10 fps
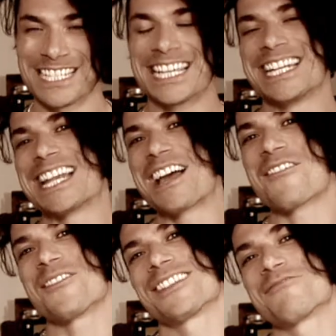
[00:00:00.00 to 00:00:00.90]

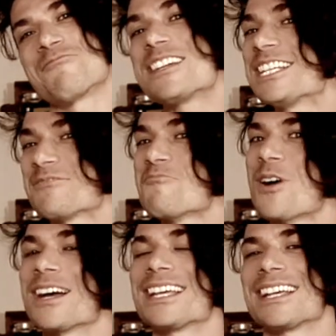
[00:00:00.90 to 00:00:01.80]
Now, the reason
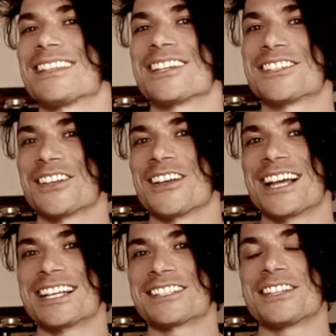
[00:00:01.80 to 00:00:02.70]
why the guitar
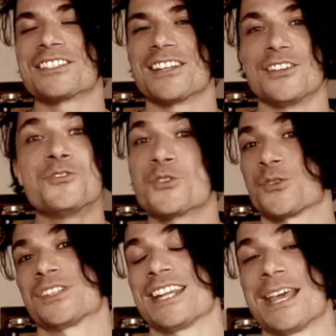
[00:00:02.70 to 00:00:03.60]
has this
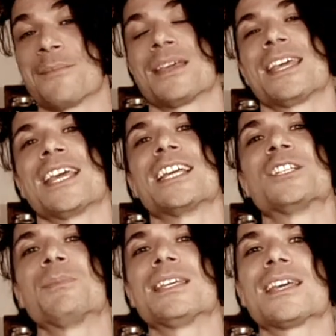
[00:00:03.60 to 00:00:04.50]
ludicrous name is
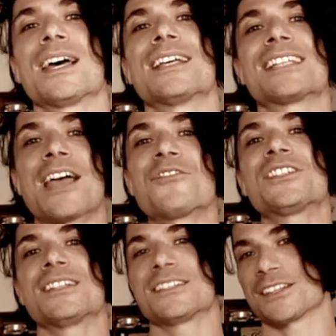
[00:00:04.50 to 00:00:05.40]
because ever
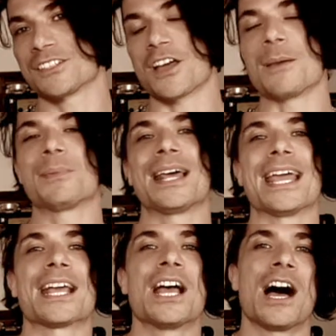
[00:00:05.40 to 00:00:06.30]
since I started
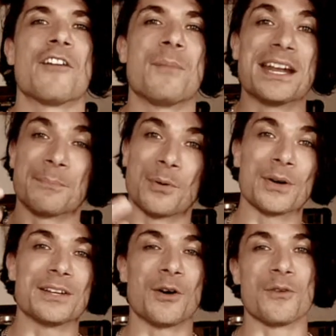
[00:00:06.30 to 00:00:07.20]
playing, I've made a
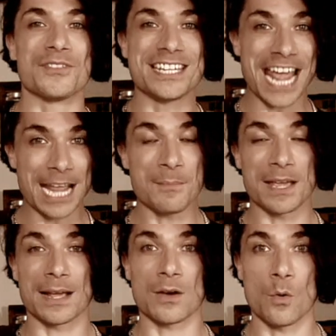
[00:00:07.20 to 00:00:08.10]
point of
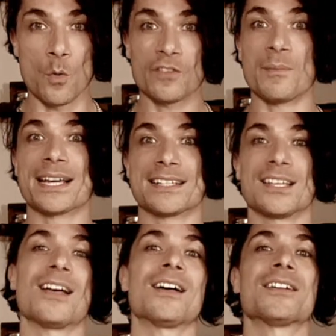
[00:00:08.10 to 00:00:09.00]
naming all of my
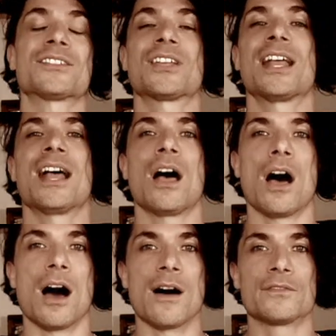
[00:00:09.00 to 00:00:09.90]
guitars
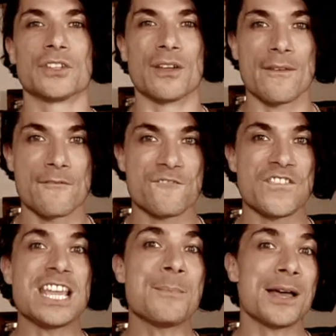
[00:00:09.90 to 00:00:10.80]
after
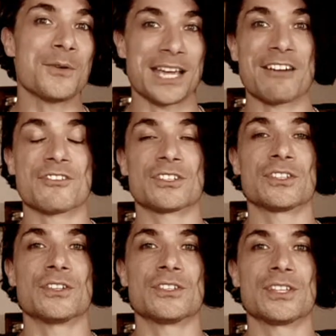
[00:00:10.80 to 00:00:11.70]
female
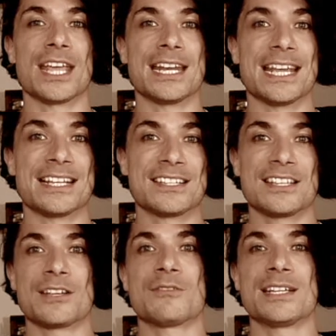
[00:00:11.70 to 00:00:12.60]
characters in a
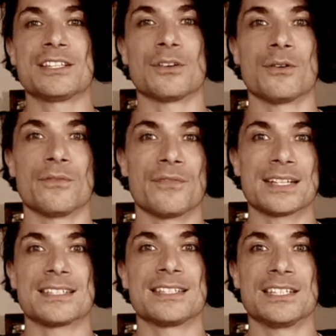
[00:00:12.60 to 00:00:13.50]
series of
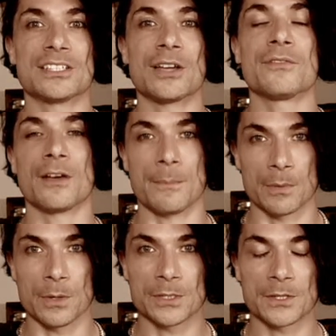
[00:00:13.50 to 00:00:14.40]
fantasy sci-fi
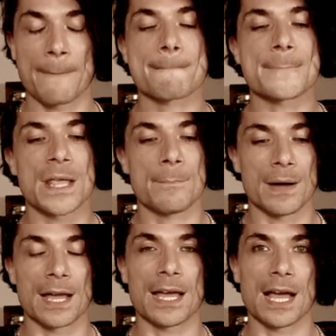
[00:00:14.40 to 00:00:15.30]
books
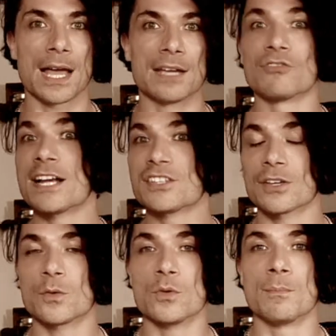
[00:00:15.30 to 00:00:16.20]
by a writer
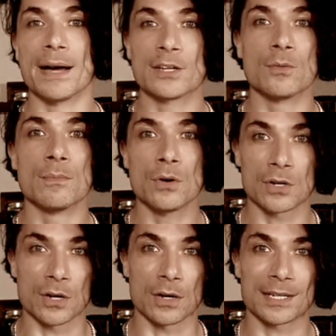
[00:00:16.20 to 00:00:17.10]
called Michael
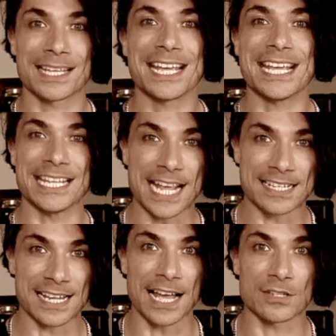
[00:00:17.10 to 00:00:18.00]
Moorcock. Yes,
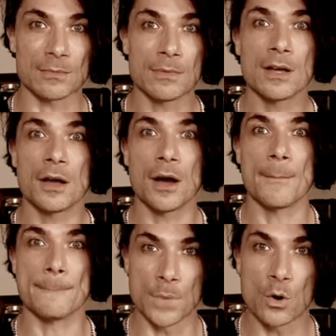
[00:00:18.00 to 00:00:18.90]
Adam,
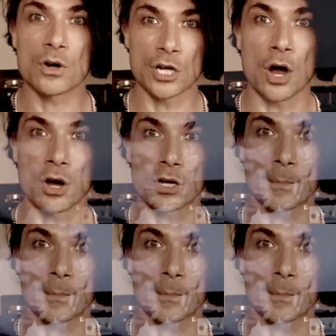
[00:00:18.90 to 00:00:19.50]
Moorcock.